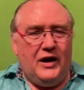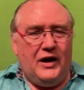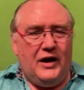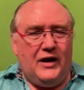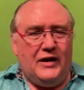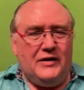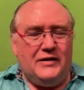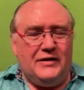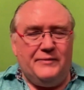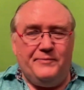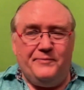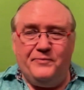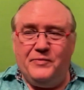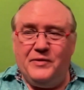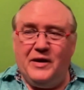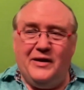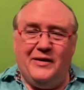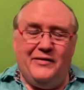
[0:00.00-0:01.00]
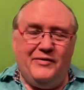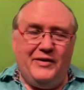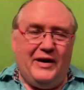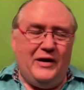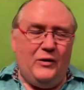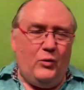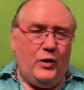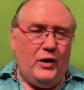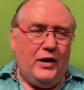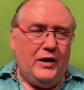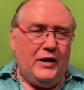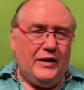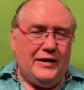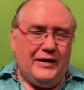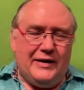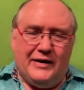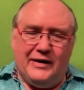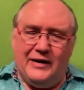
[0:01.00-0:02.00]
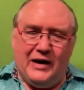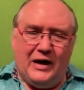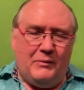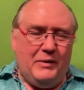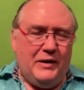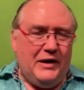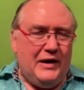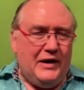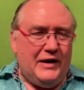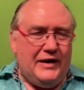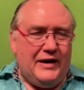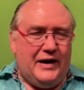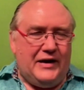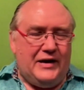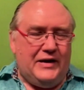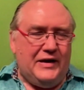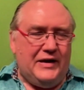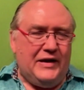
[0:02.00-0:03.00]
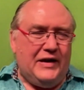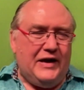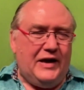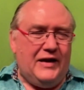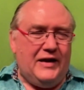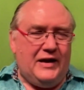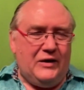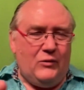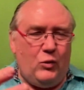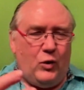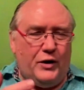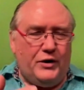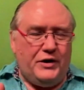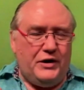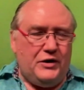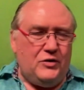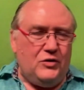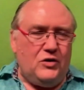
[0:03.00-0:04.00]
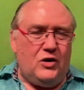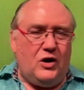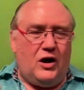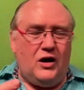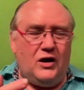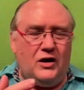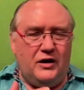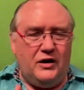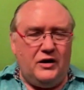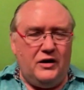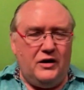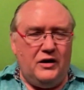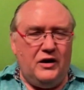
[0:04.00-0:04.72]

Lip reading: and they were coming again and again and wanting to conquer